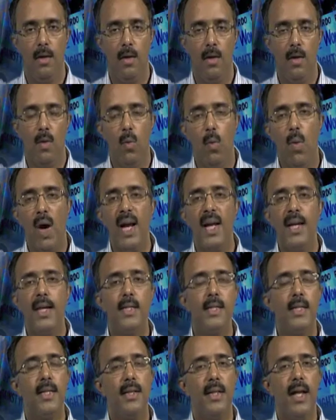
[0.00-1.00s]
Why
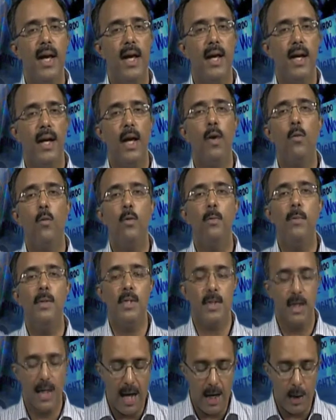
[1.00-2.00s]
isn't there a
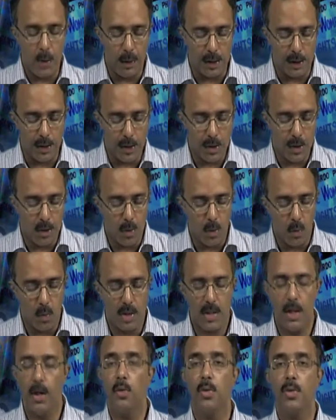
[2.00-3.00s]
woman's language
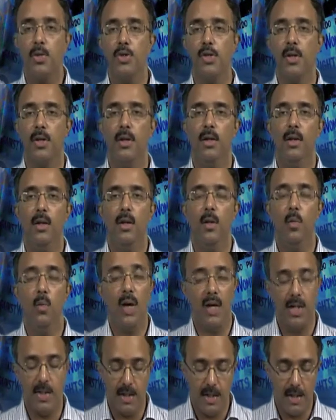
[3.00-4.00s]
was her question.
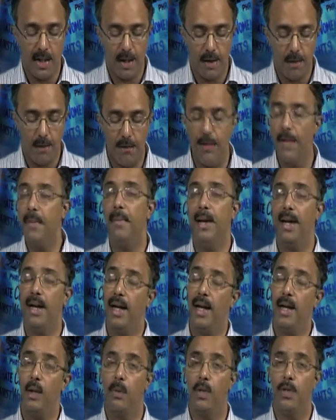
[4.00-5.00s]
Why isn't there a female
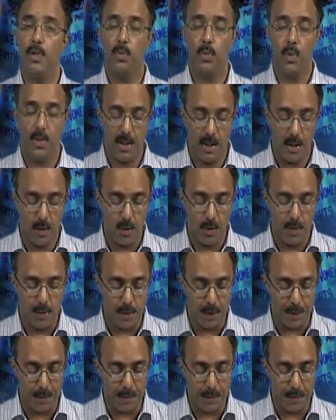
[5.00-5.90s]
language was her question.